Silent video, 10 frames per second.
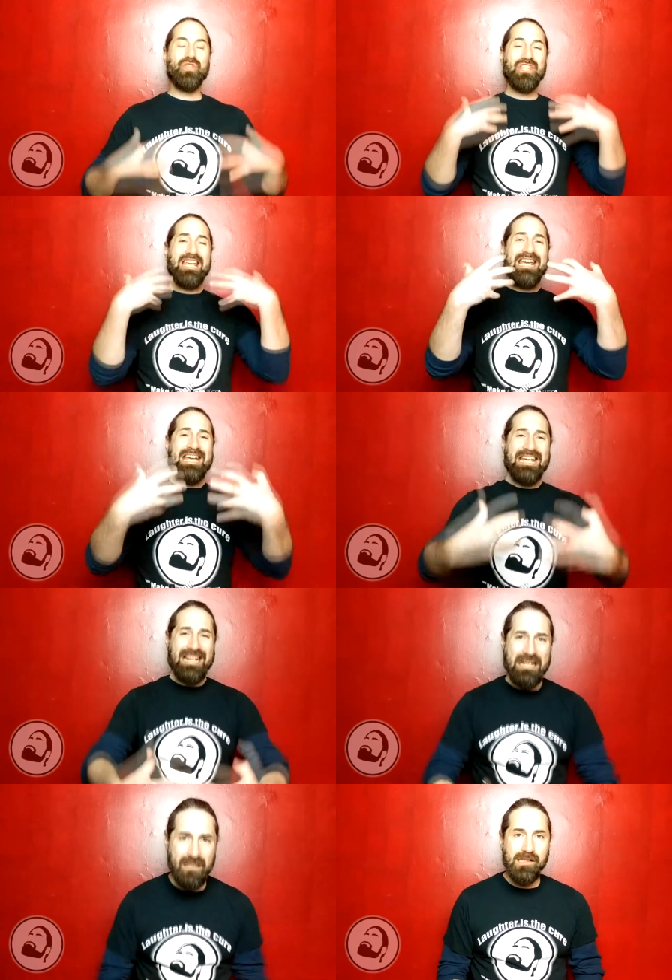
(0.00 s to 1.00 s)

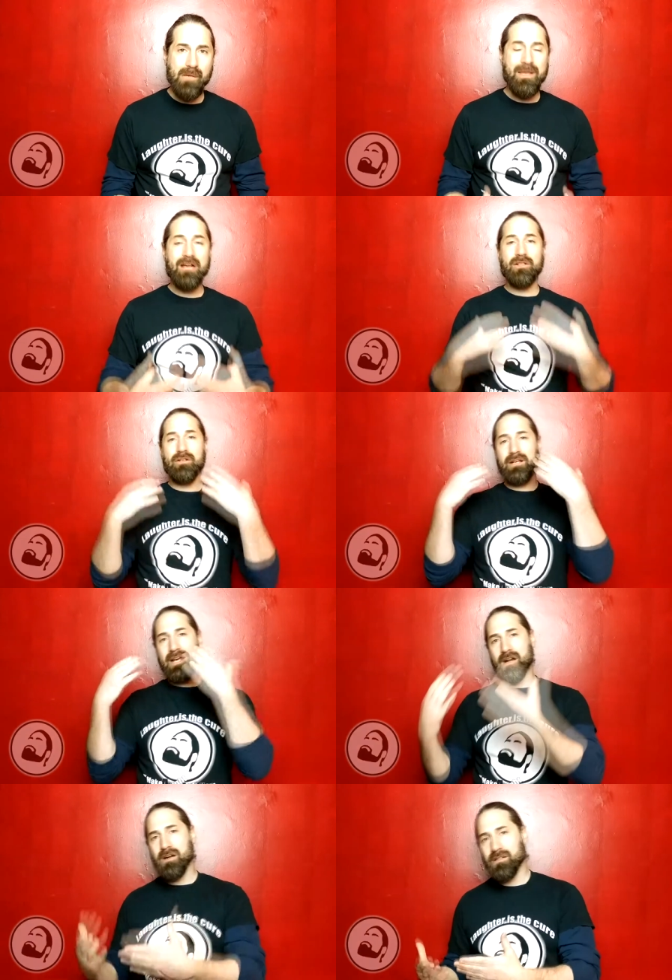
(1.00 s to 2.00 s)
thinking about your
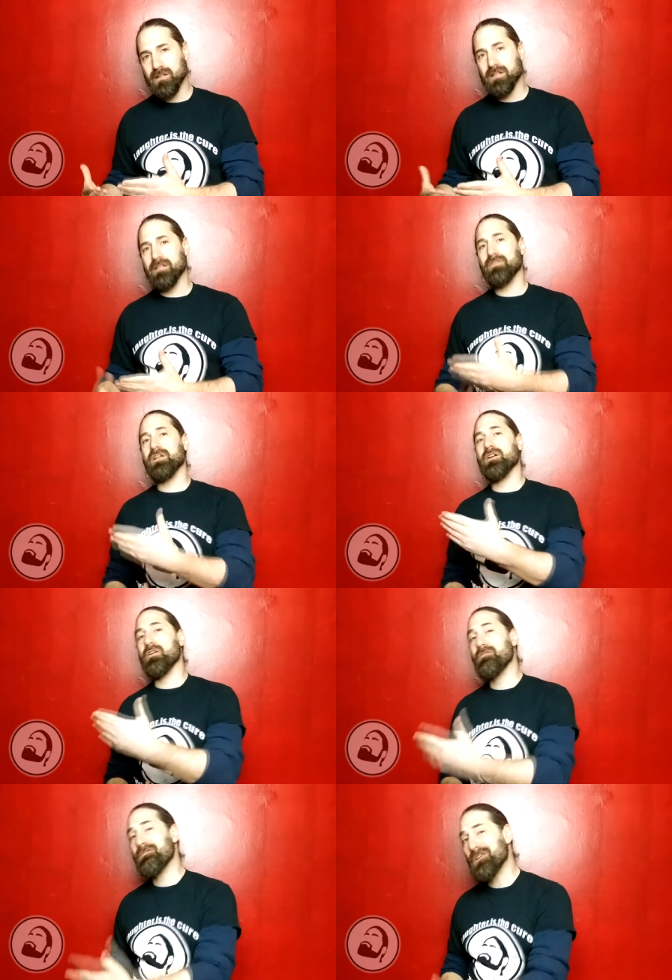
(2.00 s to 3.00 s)
character and if
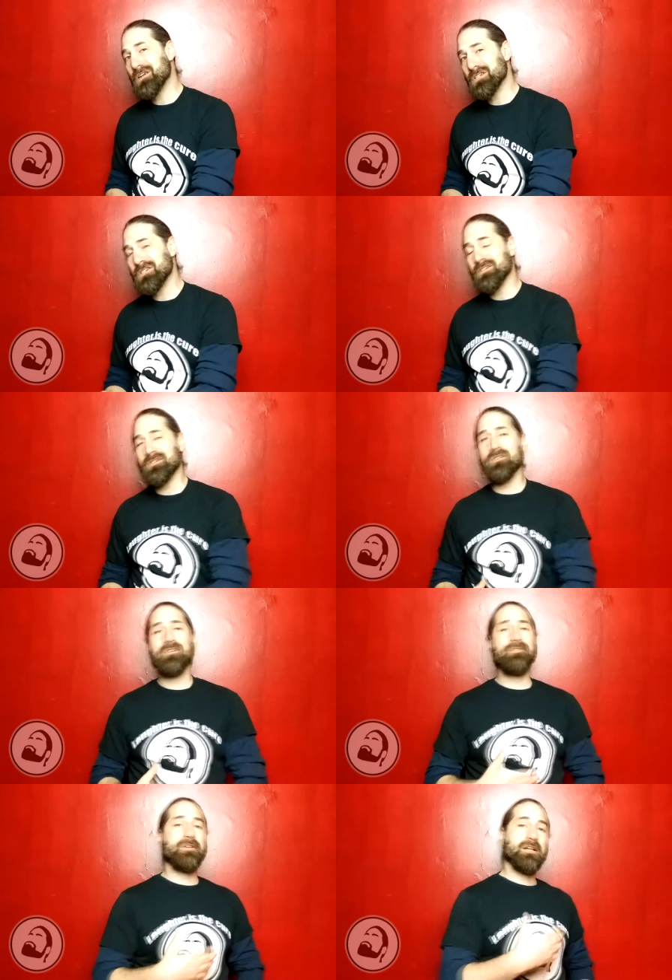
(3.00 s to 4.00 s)
they're furniture
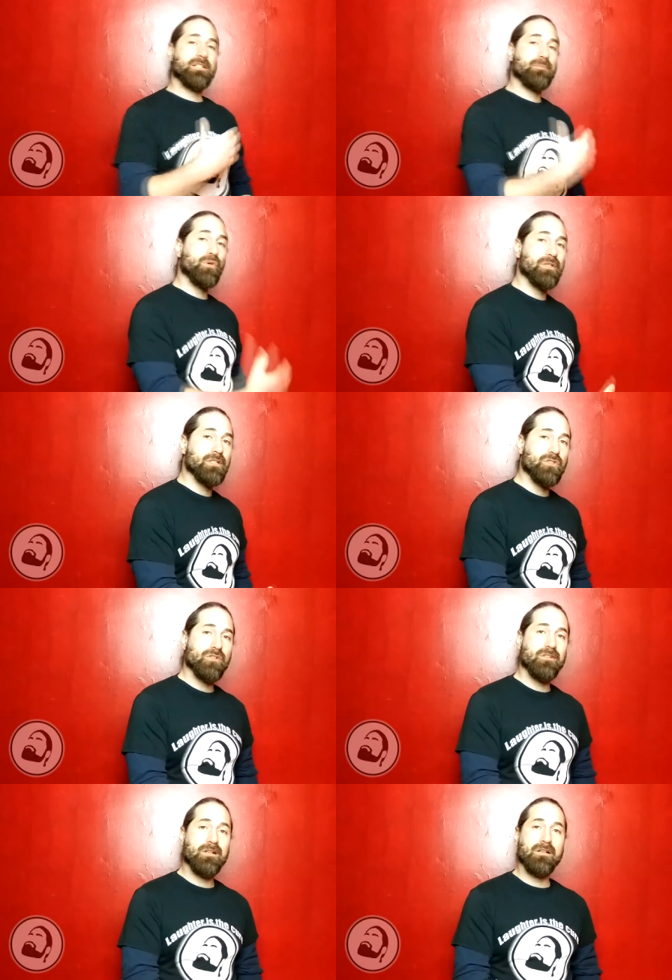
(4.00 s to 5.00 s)
or if they're actually pulling the
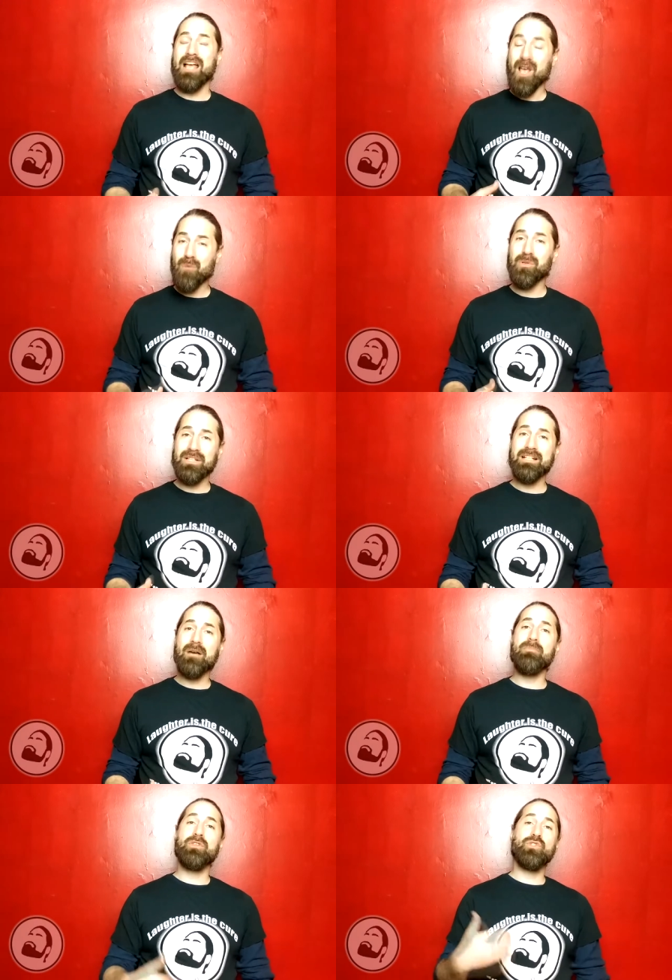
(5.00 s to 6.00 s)
story around, help clean
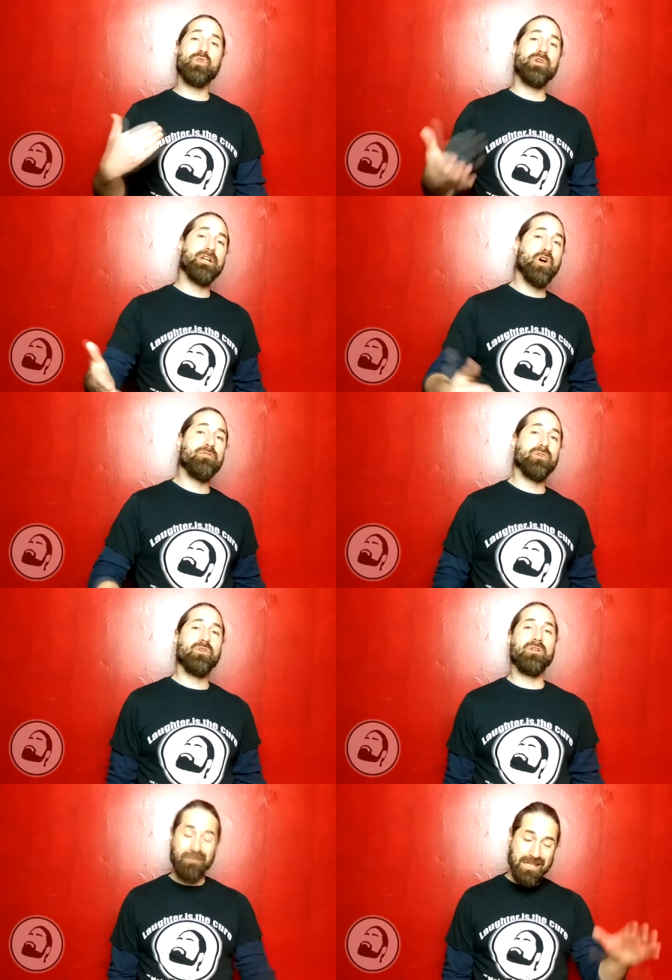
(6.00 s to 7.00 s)
up the story
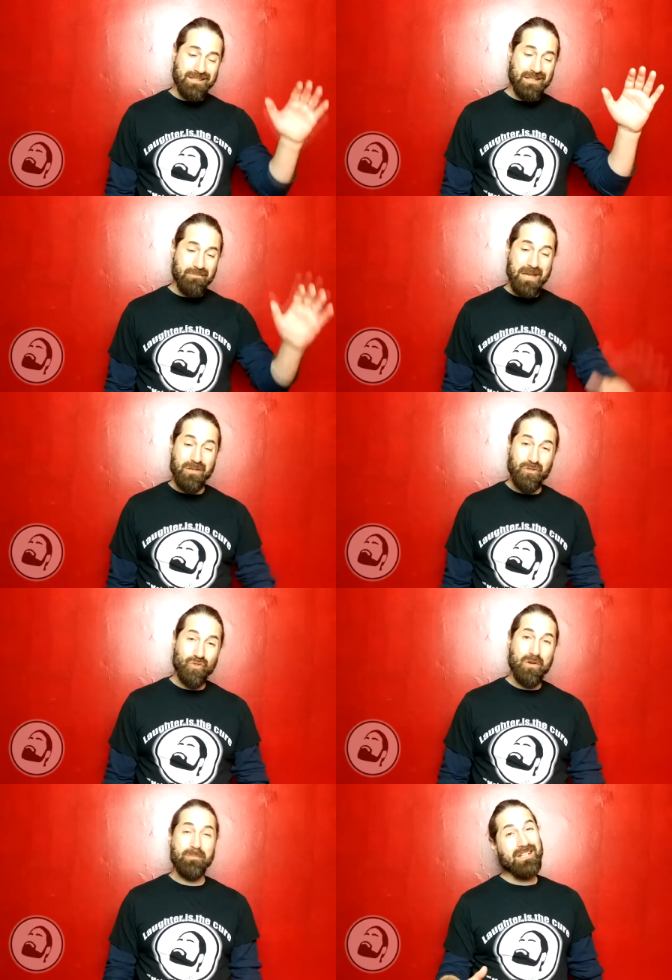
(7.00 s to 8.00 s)
overall. Basically, make your
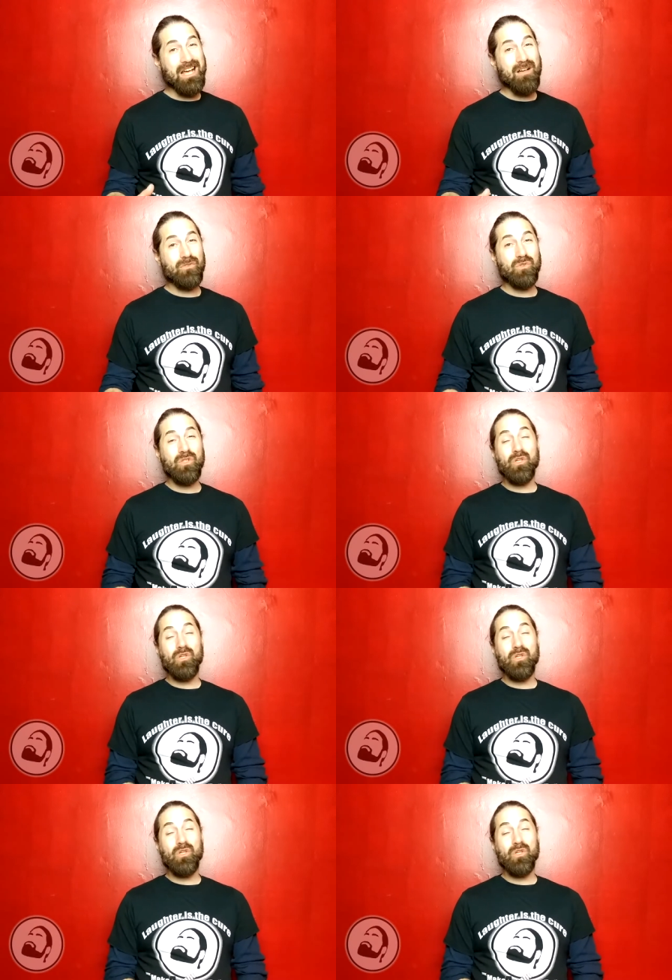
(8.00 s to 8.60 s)
script, novel,